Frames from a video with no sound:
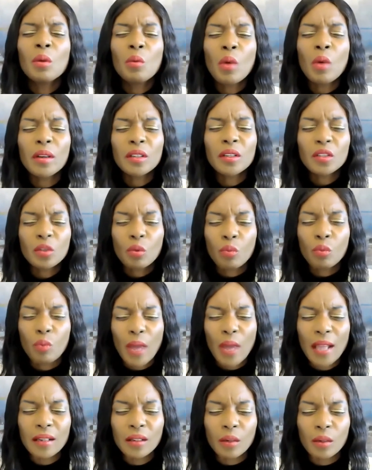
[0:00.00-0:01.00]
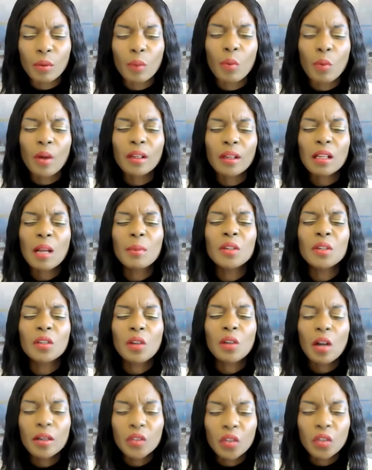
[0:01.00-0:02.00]
We want to surrender. We want to come into
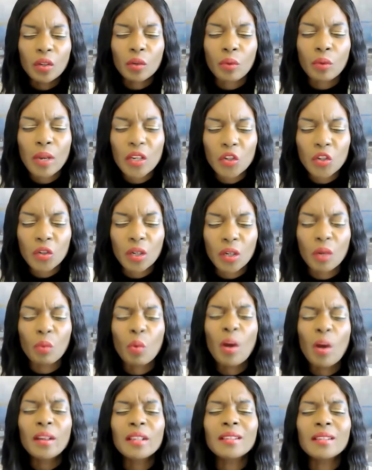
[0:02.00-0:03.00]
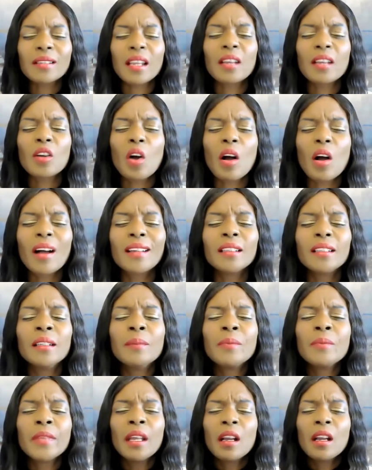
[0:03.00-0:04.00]
consecration. We want to say,
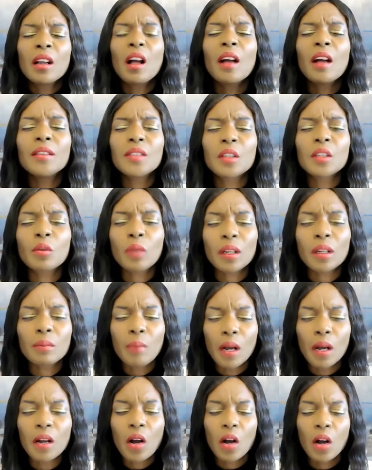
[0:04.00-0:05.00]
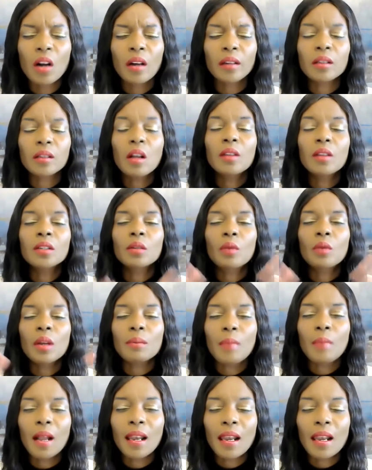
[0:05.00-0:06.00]
God, consecrate my heart,
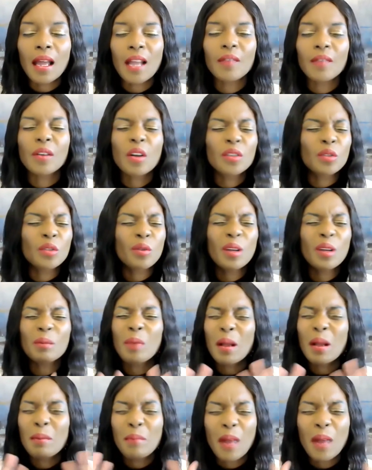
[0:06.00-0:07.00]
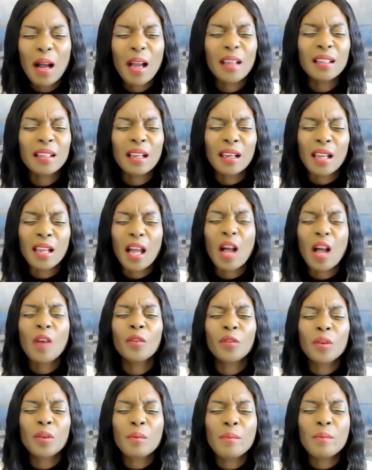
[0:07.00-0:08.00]
consecrate my life, consecrate my mind.
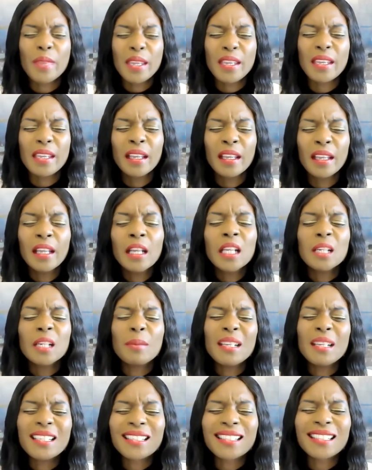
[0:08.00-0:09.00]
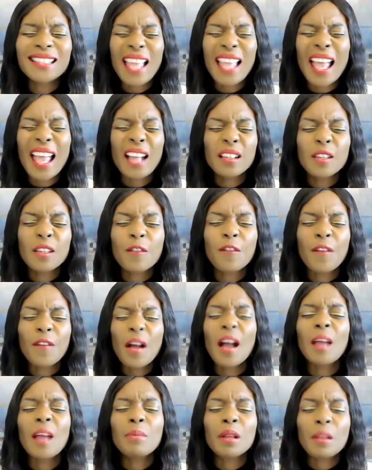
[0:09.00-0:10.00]
Allow for me to be
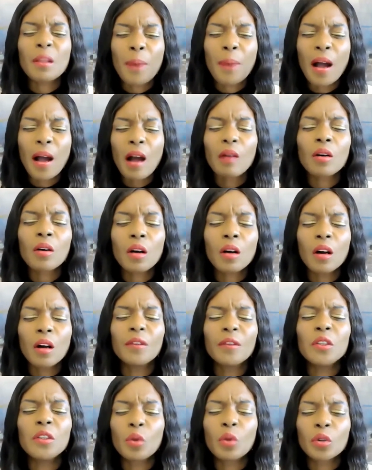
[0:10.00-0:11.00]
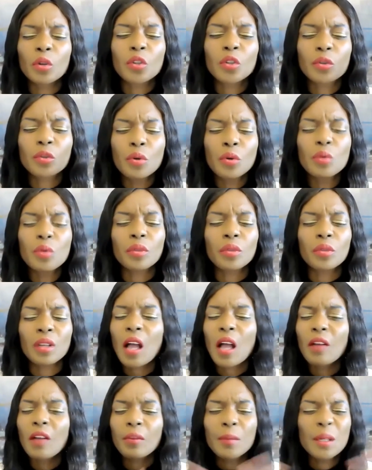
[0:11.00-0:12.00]
sanctified by the power of your truth.
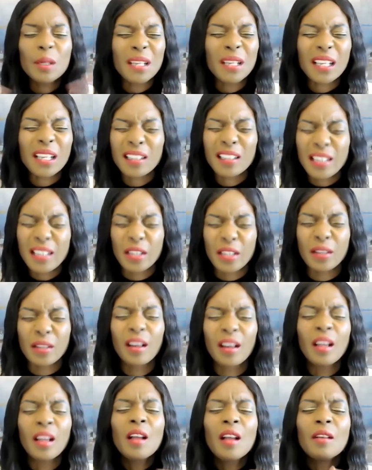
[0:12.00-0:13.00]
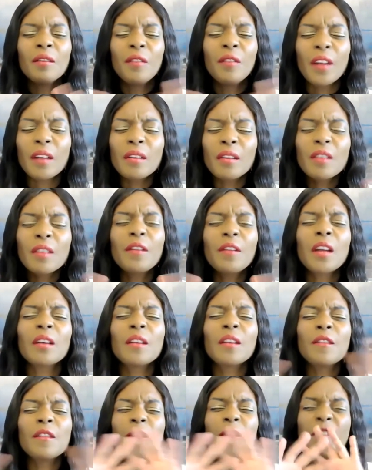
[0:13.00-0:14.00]
Allow for me to be clear, very,
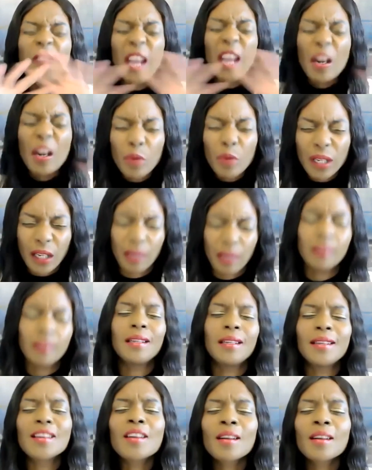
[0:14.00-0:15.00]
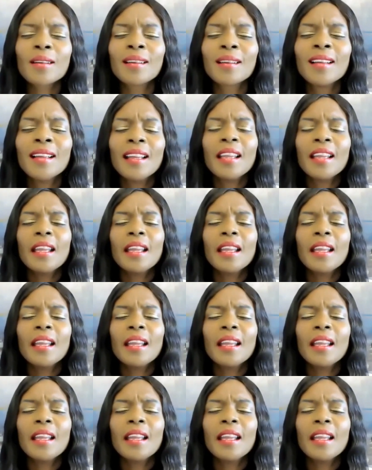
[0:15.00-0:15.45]
very, very clear